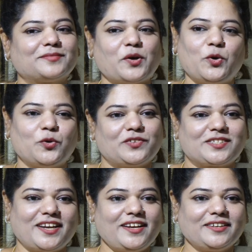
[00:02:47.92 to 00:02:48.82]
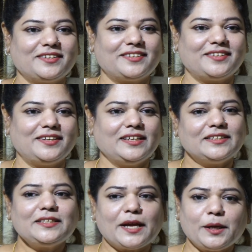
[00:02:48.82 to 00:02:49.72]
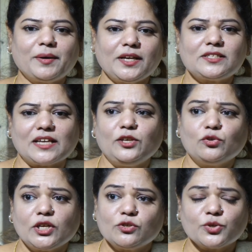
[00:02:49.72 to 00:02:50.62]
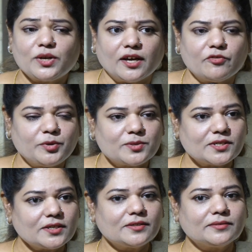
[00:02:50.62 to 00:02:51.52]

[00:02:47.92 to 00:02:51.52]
All of us, right? Did anybody tell you that you should love music?